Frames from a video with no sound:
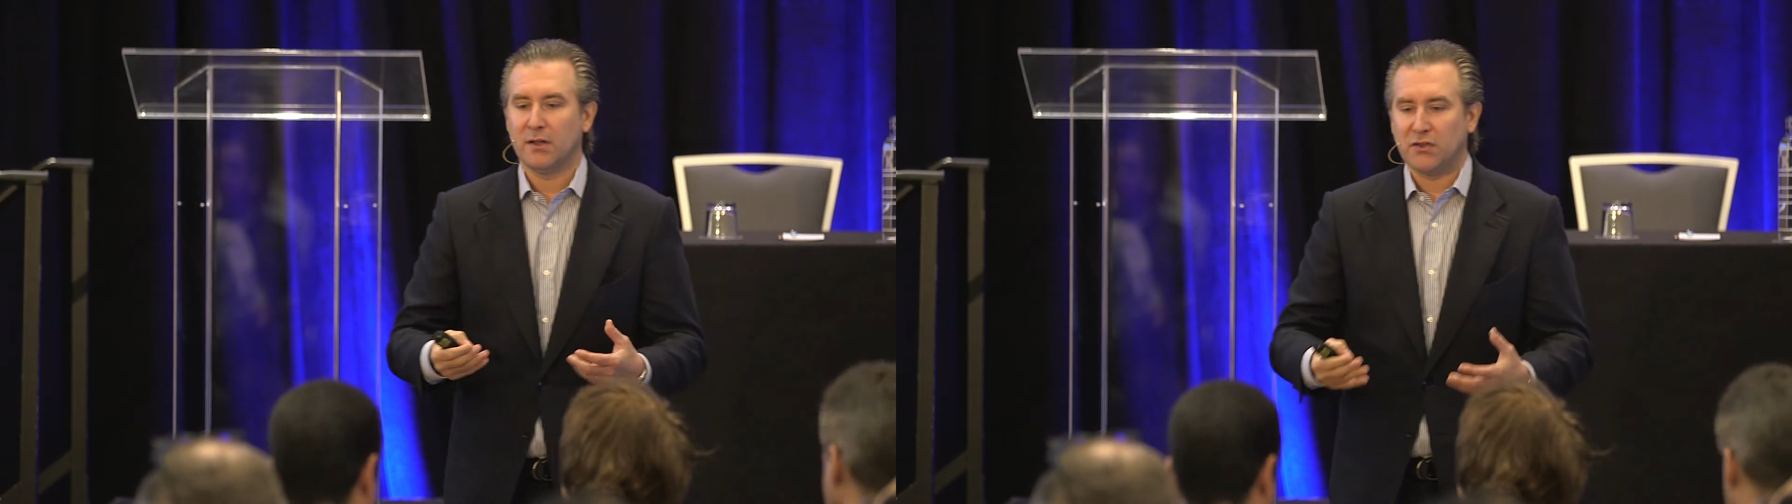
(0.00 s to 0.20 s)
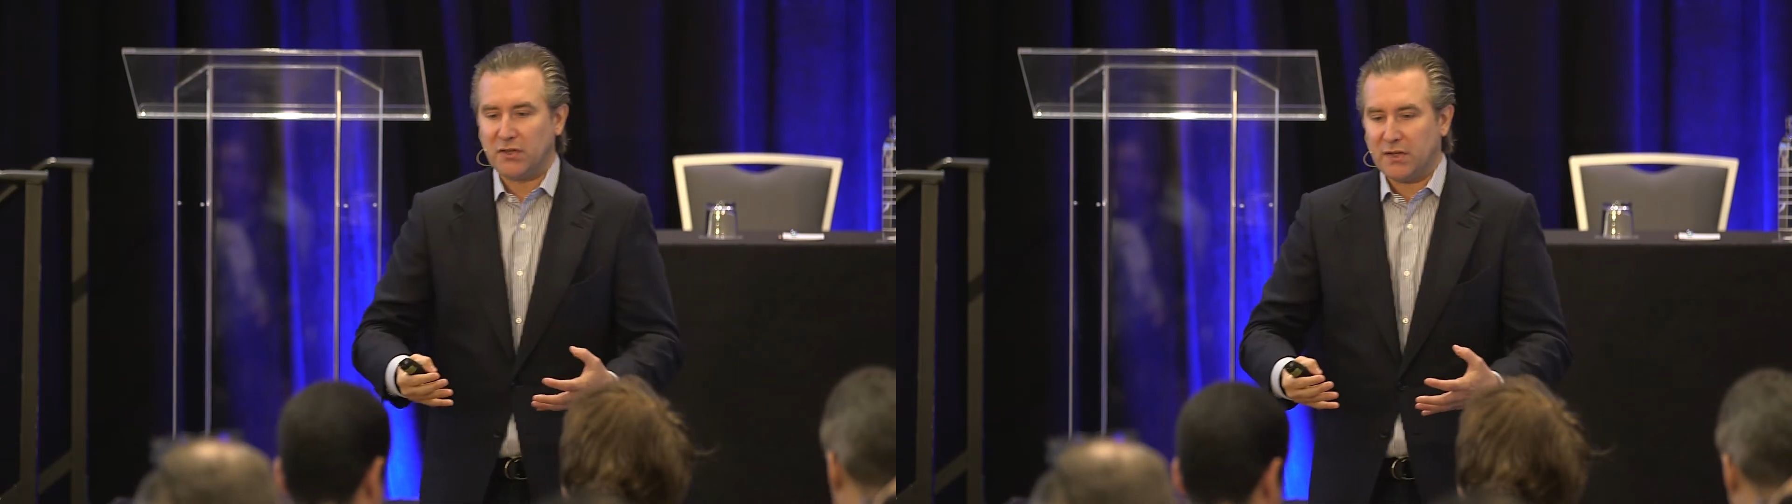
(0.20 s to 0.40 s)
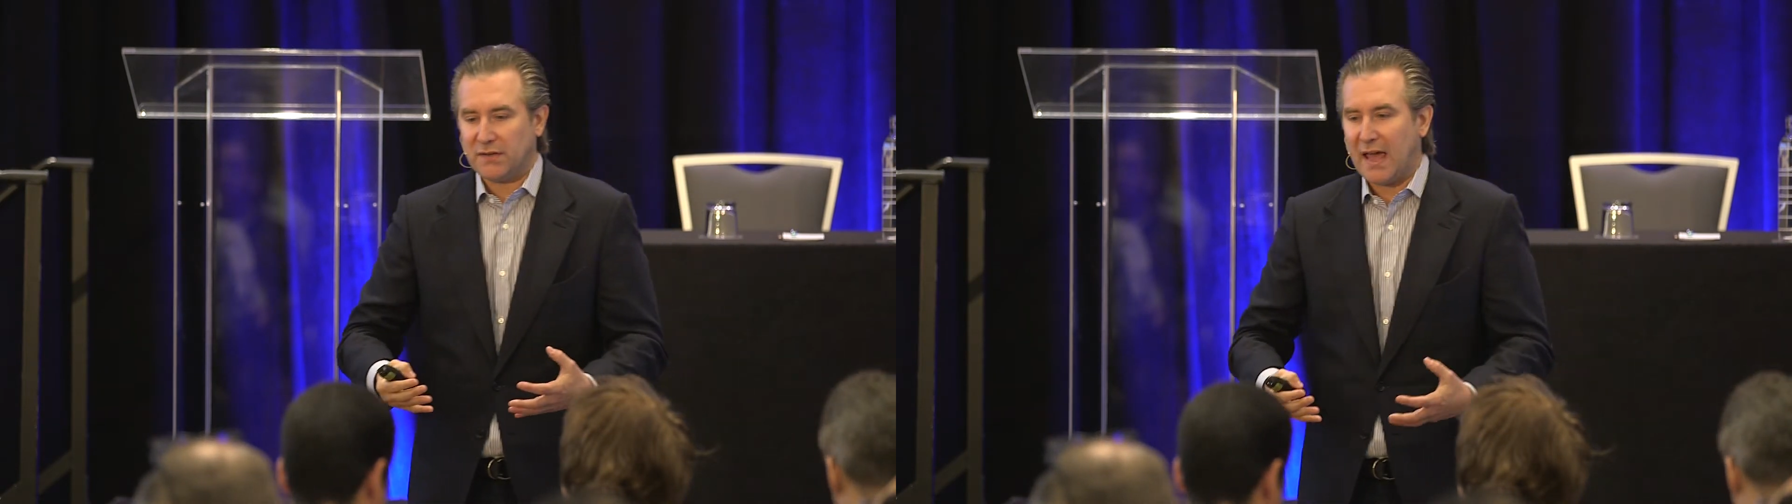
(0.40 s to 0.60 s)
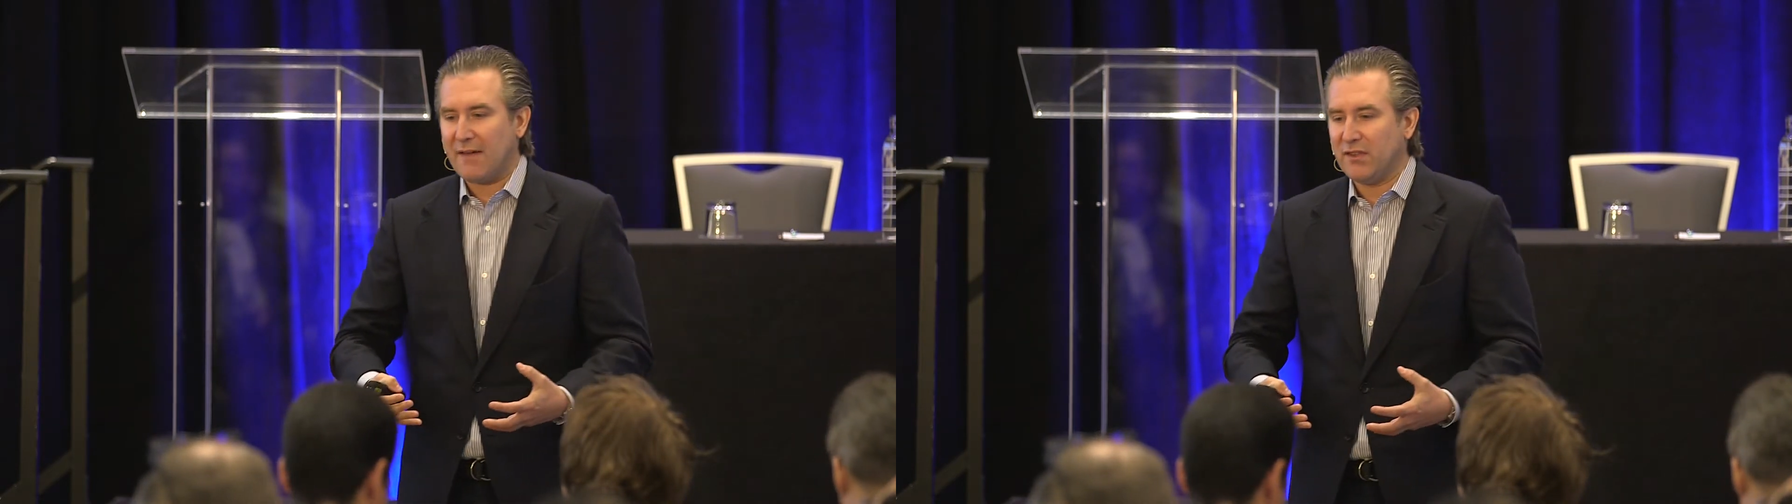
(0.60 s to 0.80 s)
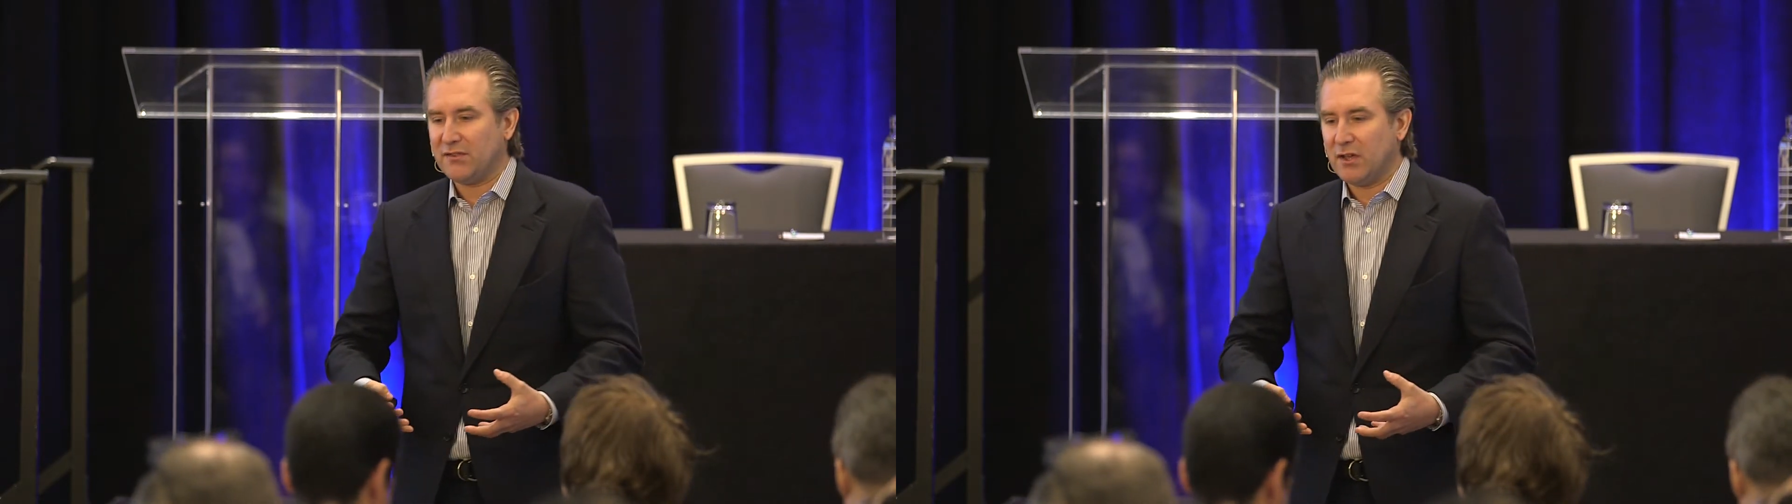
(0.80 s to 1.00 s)
to just
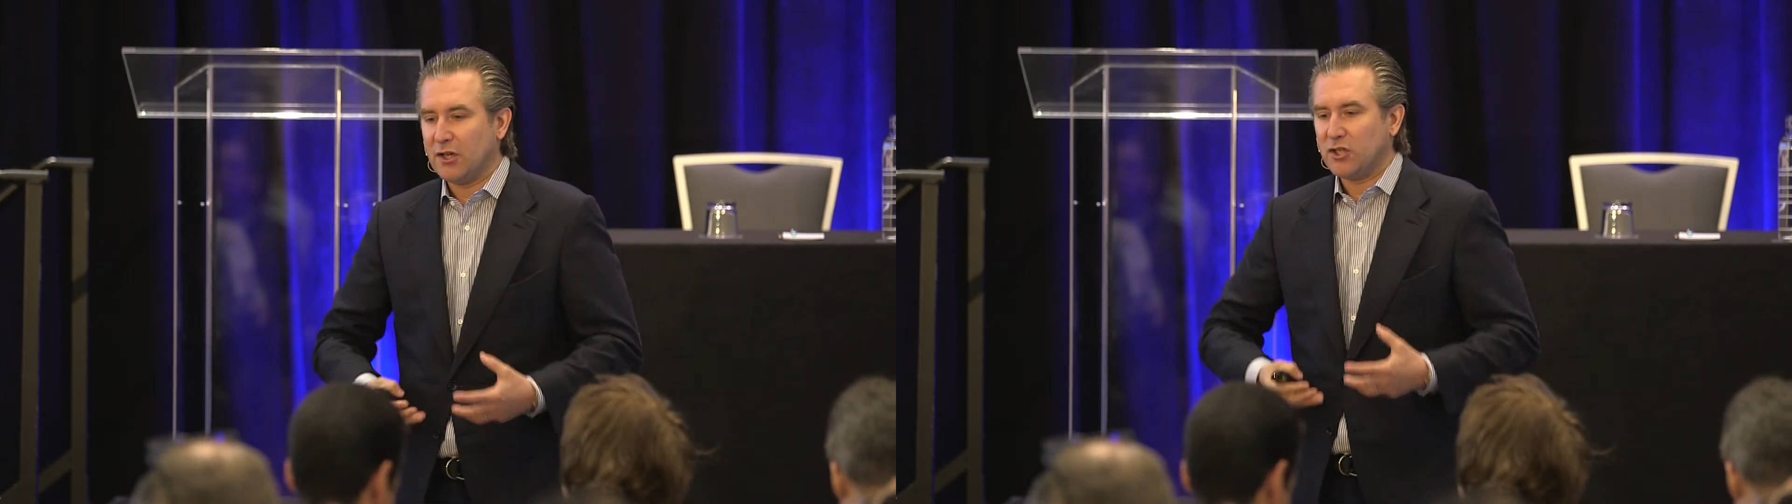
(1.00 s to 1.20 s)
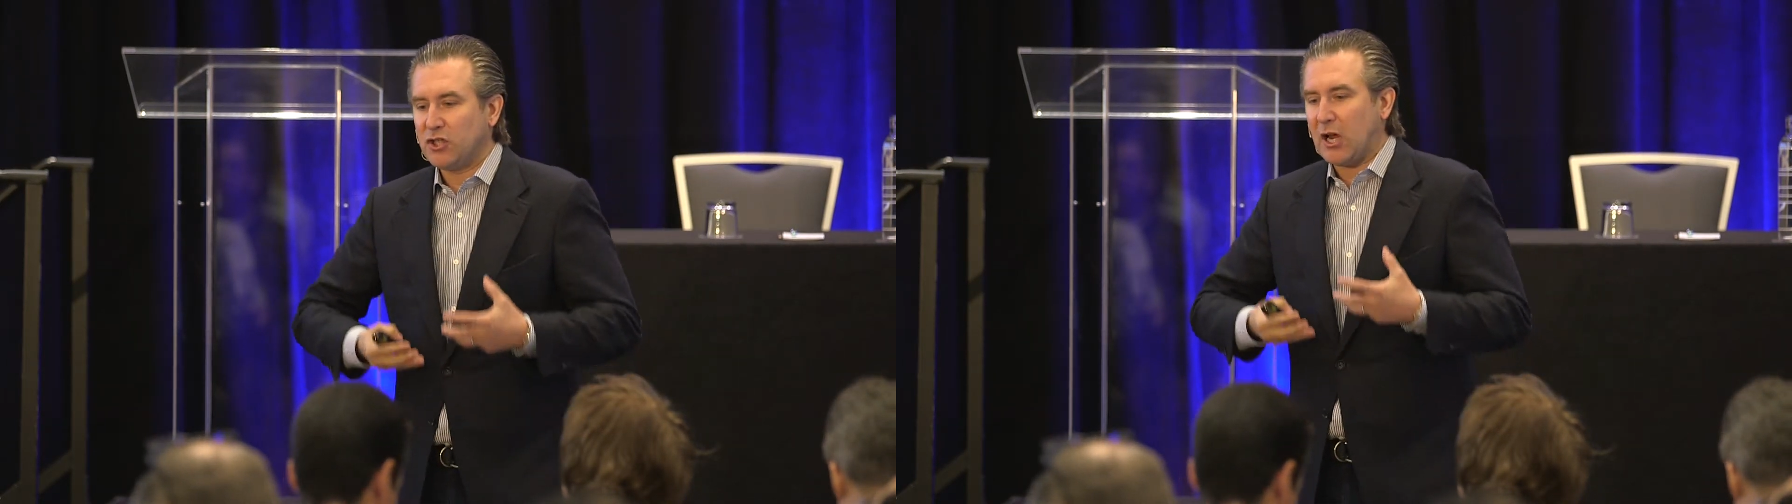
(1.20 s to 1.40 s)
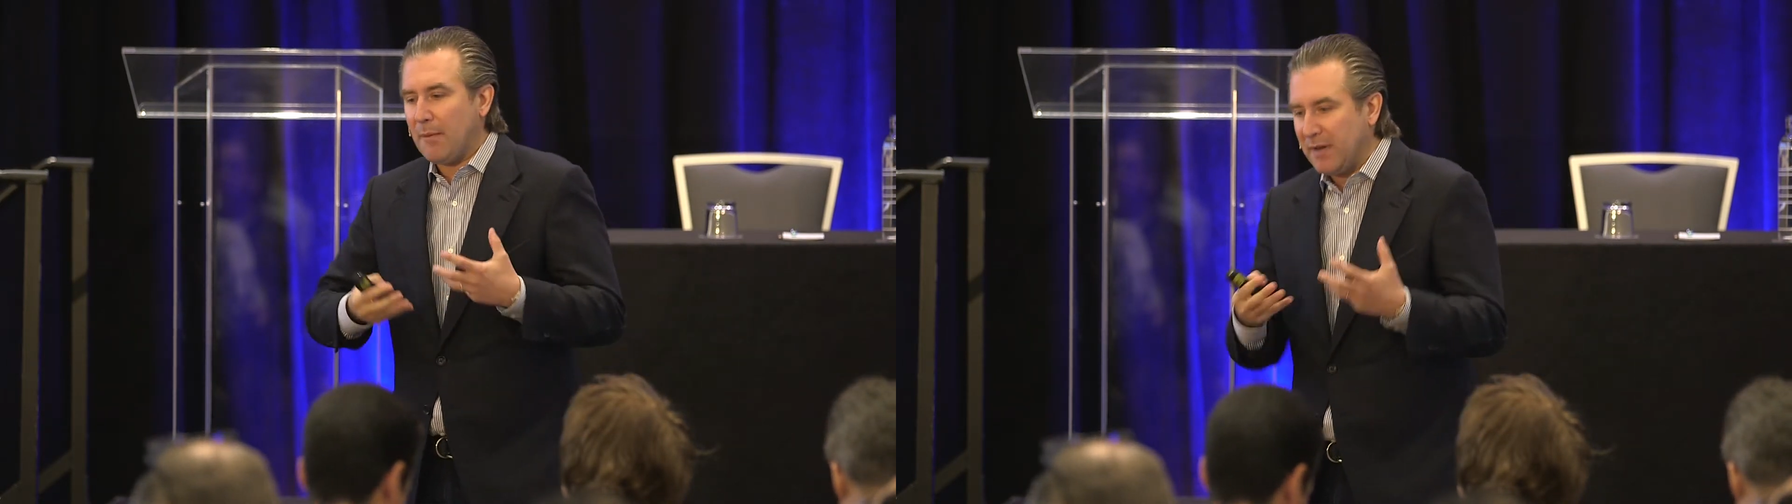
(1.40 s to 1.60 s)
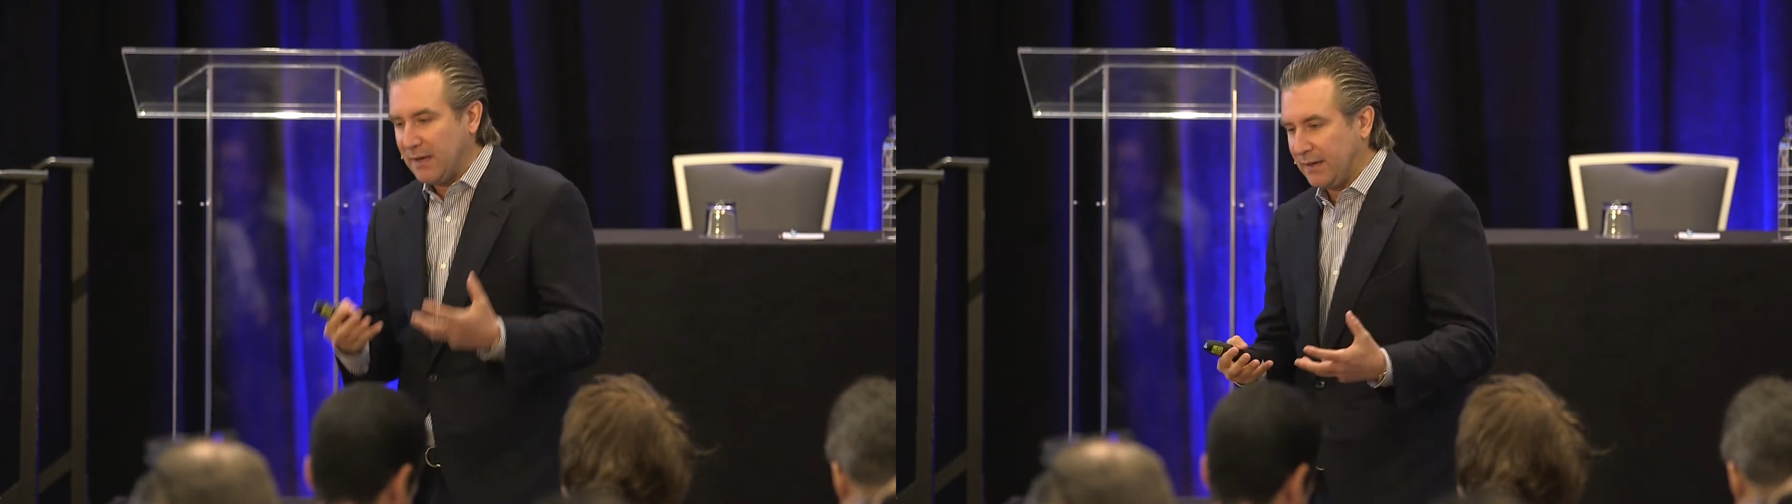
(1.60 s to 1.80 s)
have this shopping